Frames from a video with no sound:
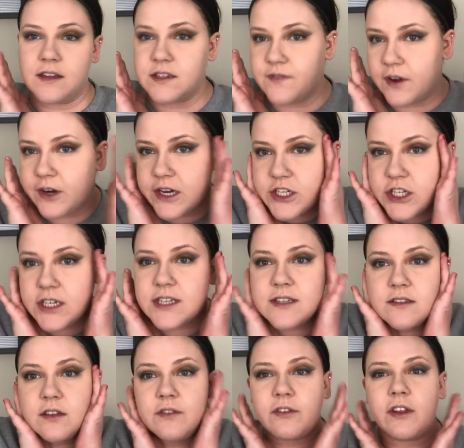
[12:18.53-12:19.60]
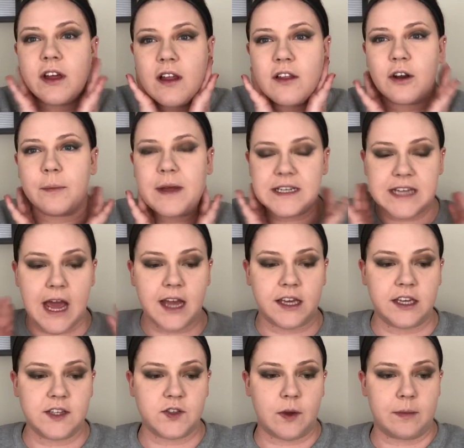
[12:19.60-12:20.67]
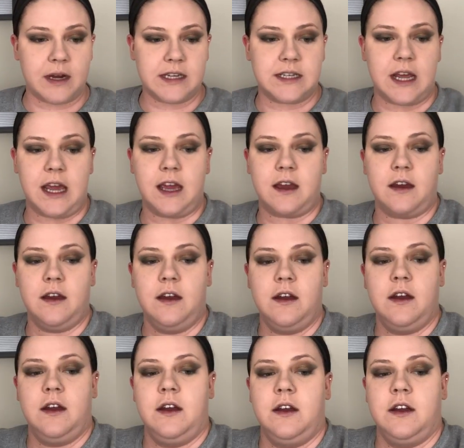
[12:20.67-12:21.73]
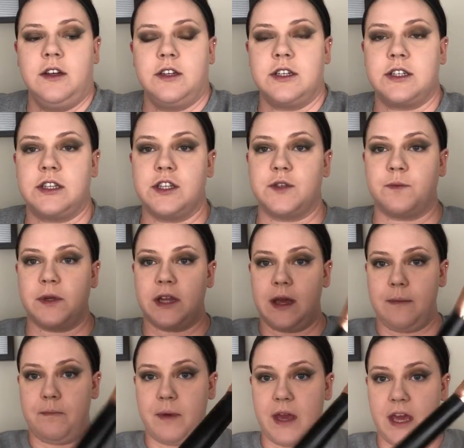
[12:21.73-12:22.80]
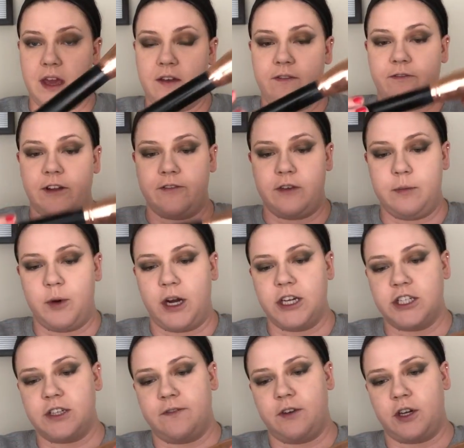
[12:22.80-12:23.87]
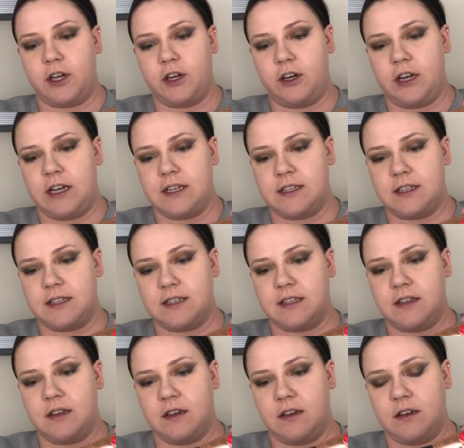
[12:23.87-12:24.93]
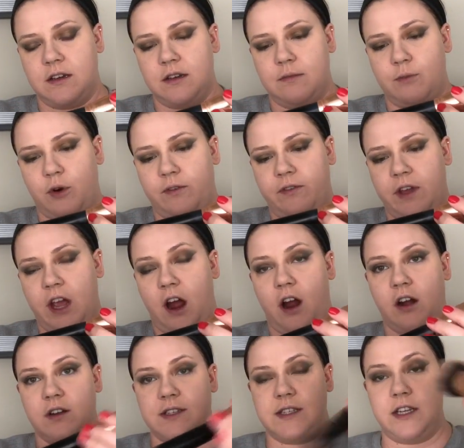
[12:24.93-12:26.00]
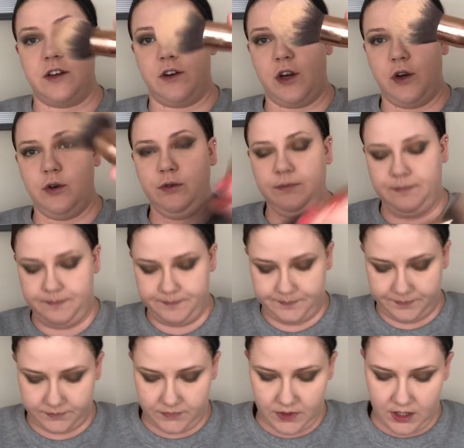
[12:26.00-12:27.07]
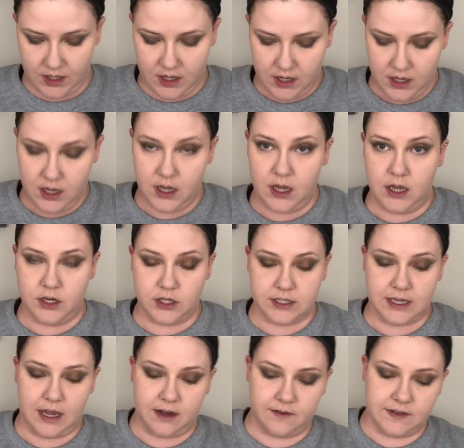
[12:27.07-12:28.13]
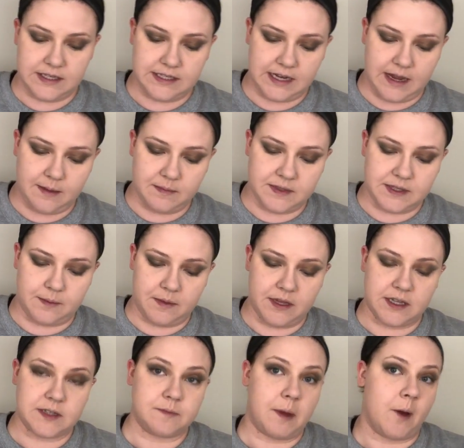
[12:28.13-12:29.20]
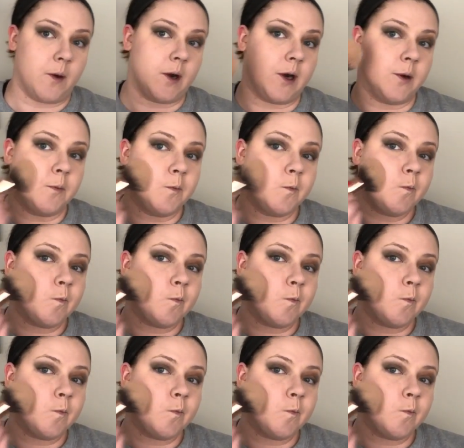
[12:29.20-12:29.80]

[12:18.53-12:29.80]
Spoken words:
this foundation is still feeling a little bit tacky, so I'm gonna take just this really big fluffy brush. If you're curious, this is the Morphe R0. Just kind of stamp some of this powder